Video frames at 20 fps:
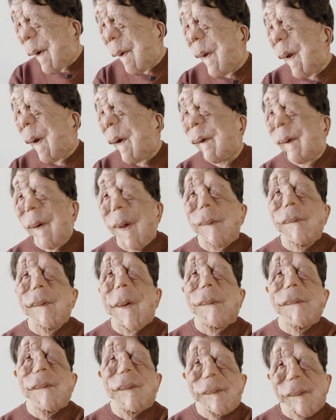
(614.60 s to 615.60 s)
with me because
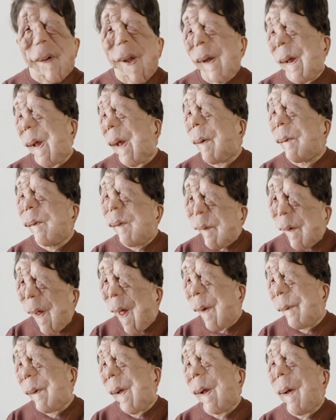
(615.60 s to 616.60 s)
I'm funny, I'm
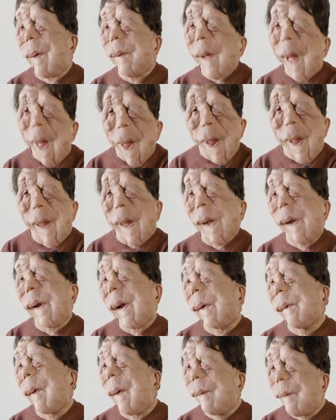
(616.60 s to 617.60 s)
charming, I'm kind,
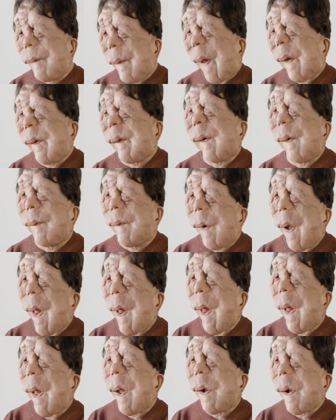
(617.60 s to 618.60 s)
I'm a massive
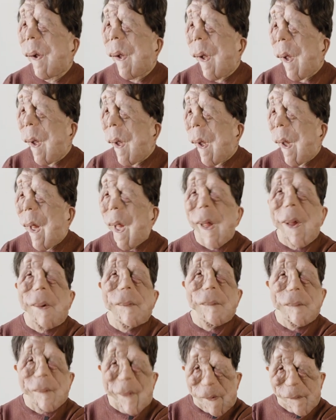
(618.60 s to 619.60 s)
nerd. I have
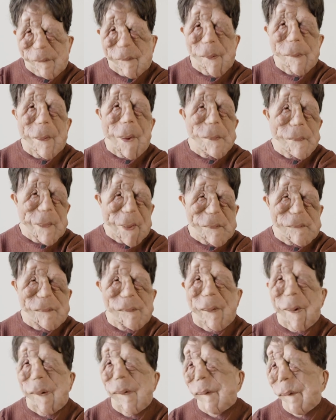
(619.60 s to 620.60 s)
friends who own
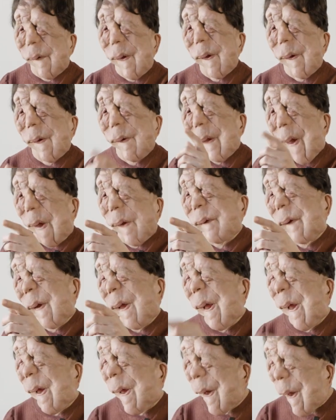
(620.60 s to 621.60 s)
restaurants. That's a
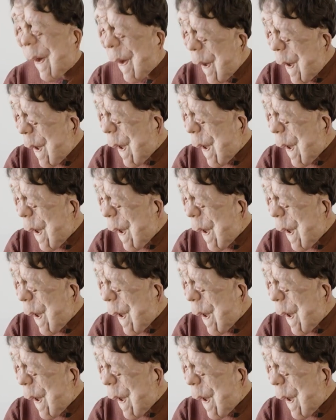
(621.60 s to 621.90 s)
kicker.